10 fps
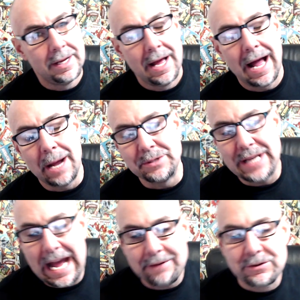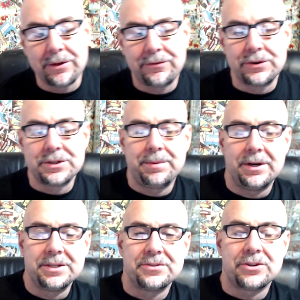I was after the first
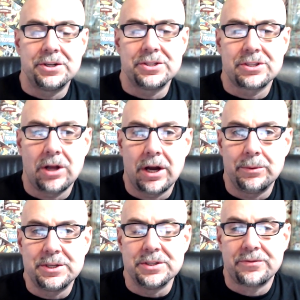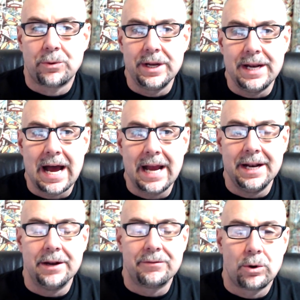appearance of Sergeant Slaughter, which is 49.
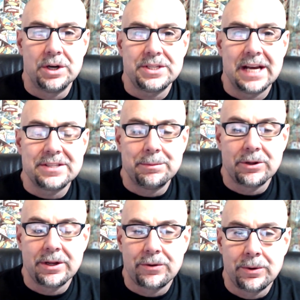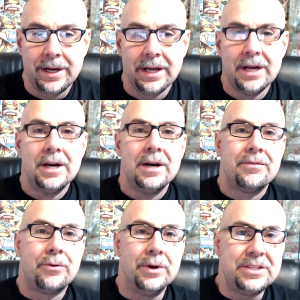And of course, as I'm looking through it,
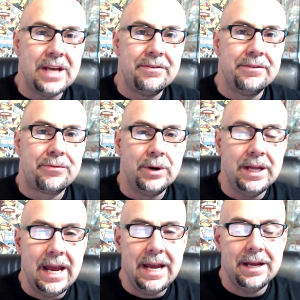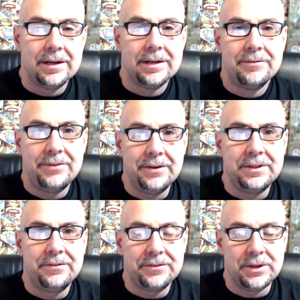47, 48, 50,
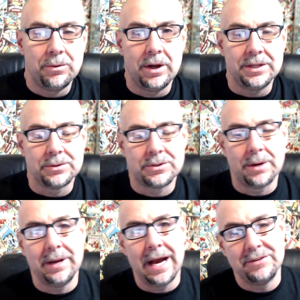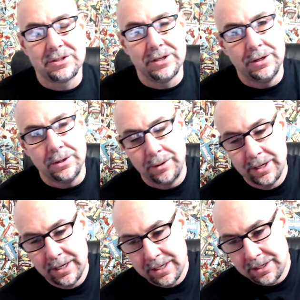51. So somebody obviously knew
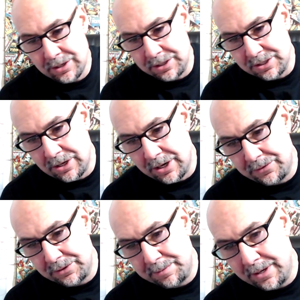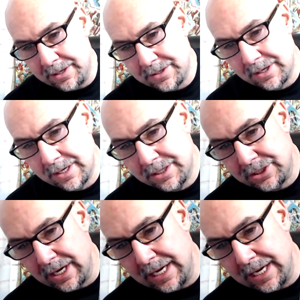Sergeant Slaughter's first appearance. G.I.